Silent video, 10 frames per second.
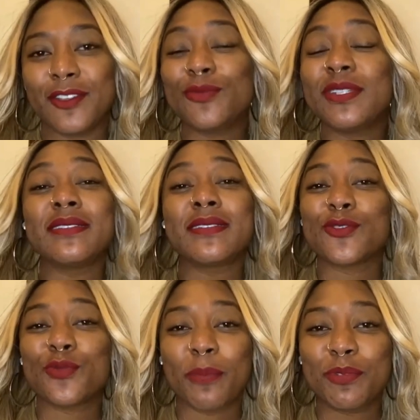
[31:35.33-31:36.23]
You need
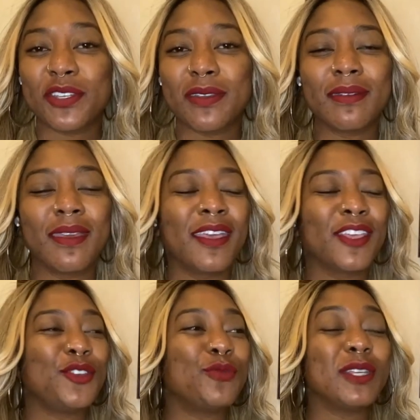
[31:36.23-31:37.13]
disruption,
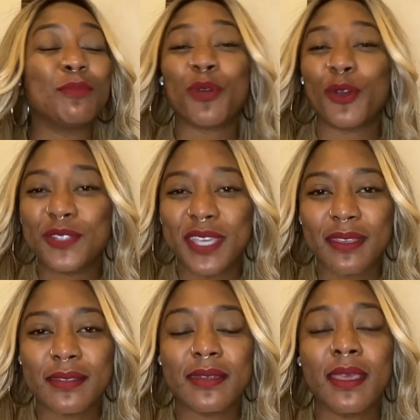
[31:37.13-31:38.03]
you need
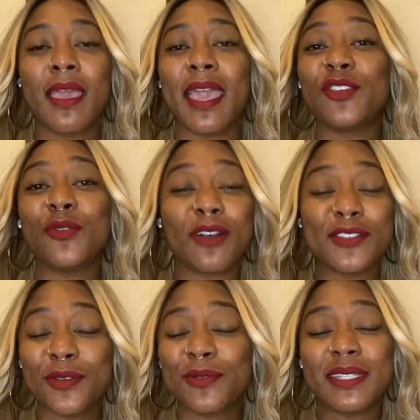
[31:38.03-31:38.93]
protest, and you
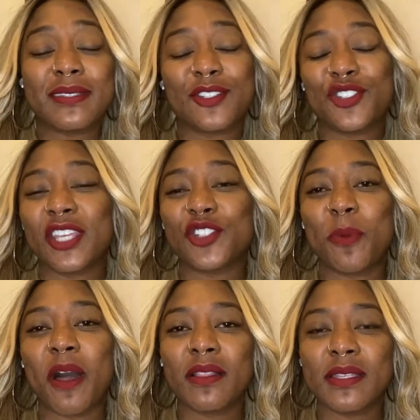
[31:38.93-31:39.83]
also need to change
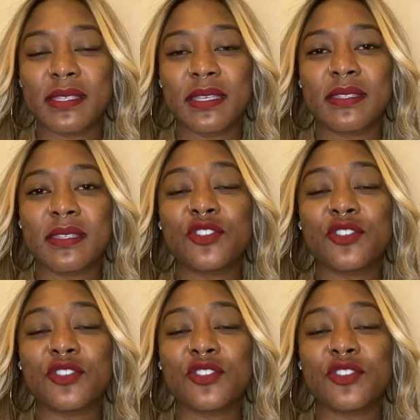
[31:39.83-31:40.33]
policies.